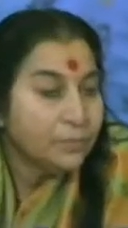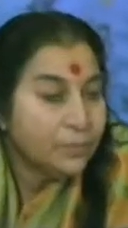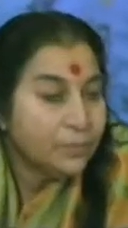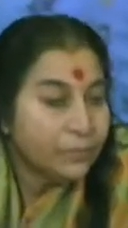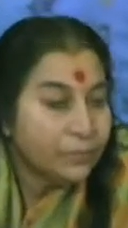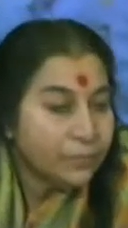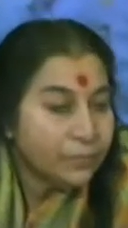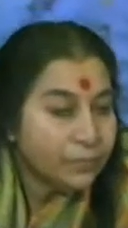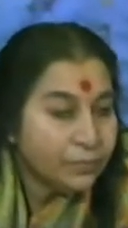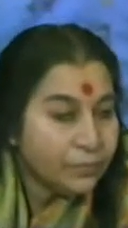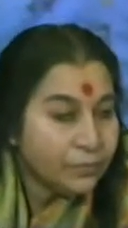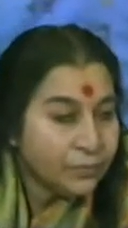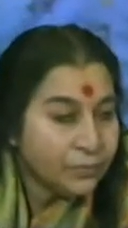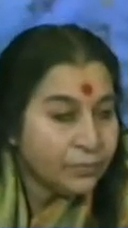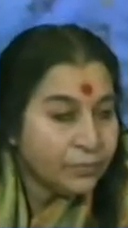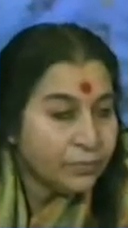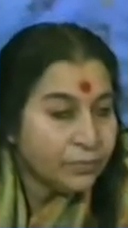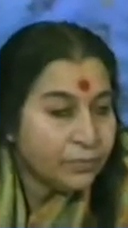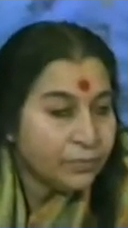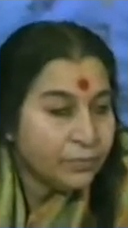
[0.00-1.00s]
goes the
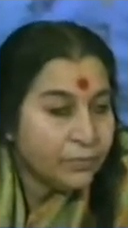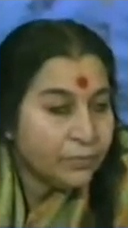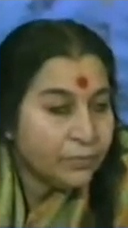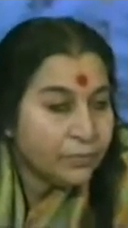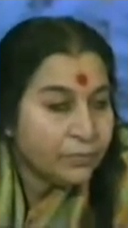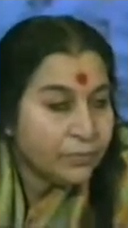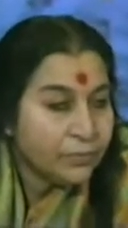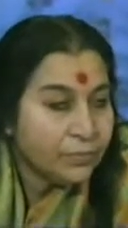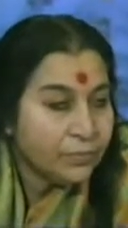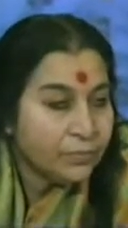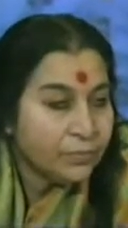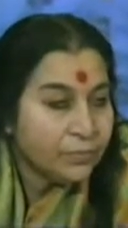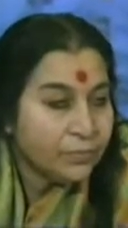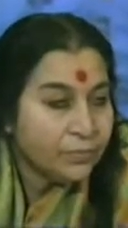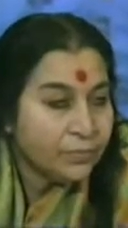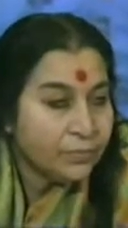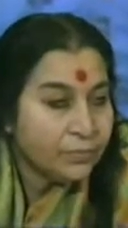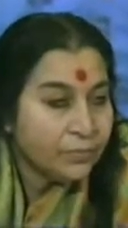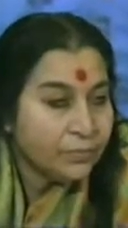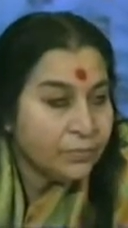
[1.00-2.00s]
same for the
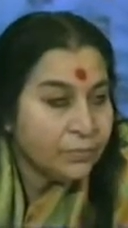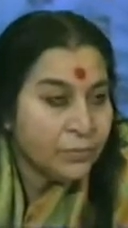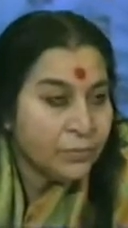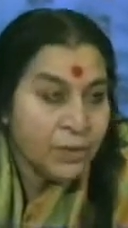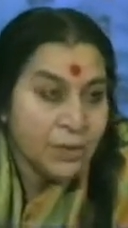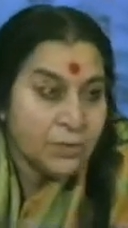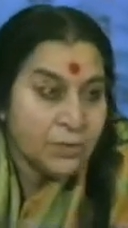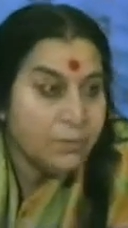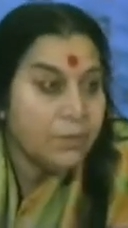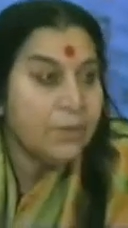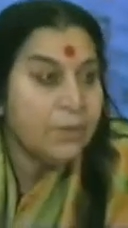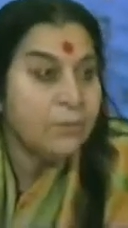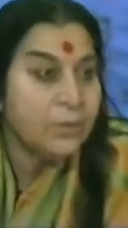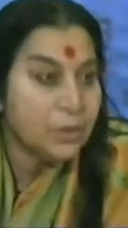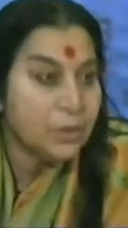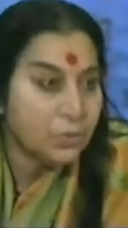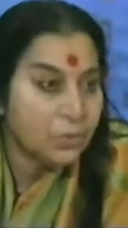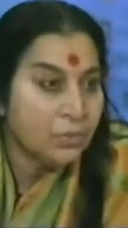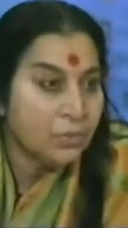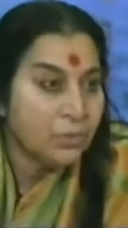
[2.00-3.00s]
superego. Yes, very
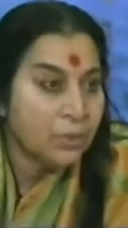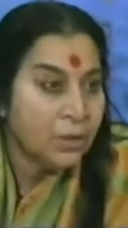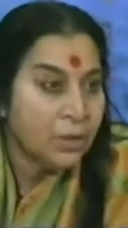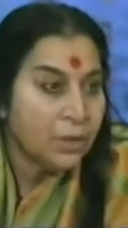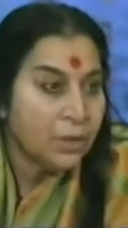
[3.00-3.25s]
much so.